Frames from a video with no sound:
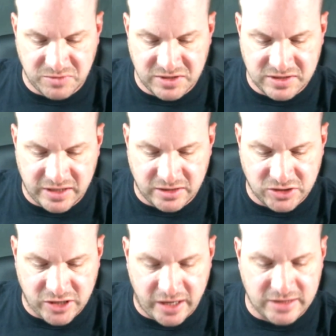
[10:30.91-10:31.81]
means that the
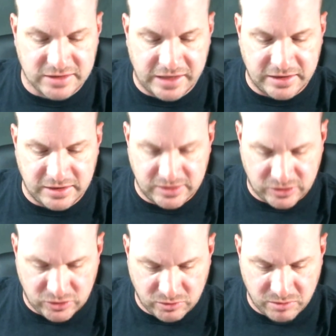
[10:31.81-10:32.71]
shot has landed in the
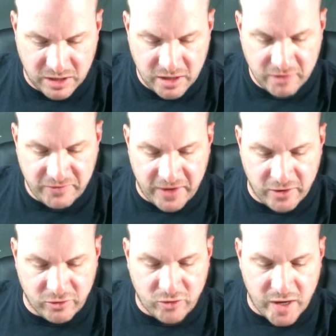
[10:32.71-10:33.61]
cube. Failure
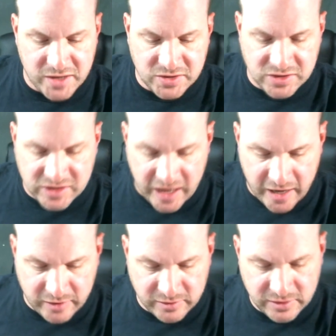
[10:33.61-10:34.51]
requires to scatter.